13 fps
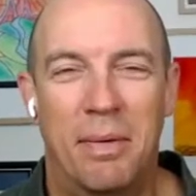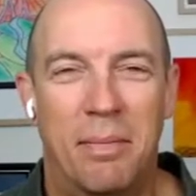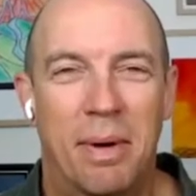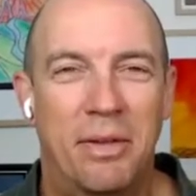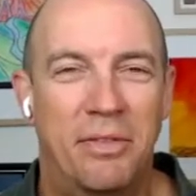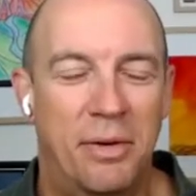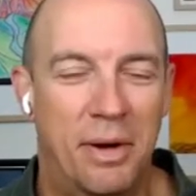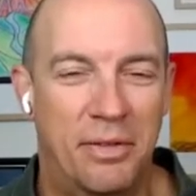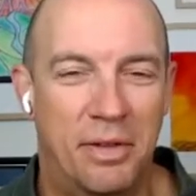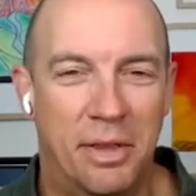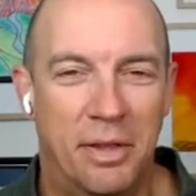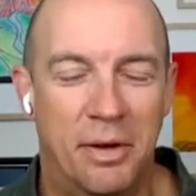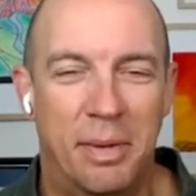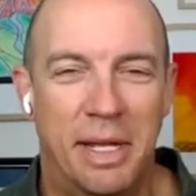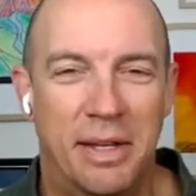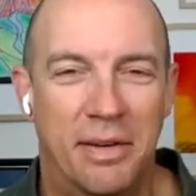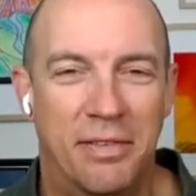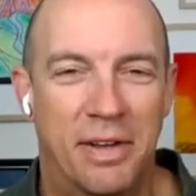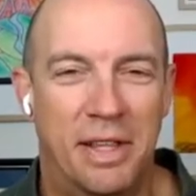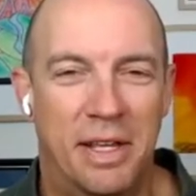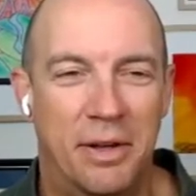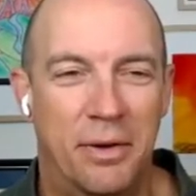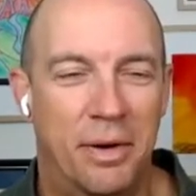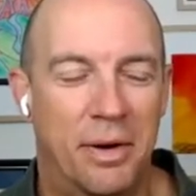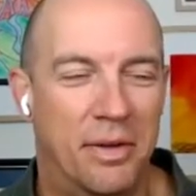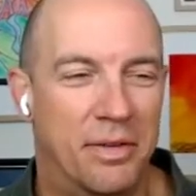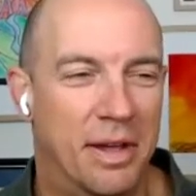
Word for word: my story is a little bit different than yours.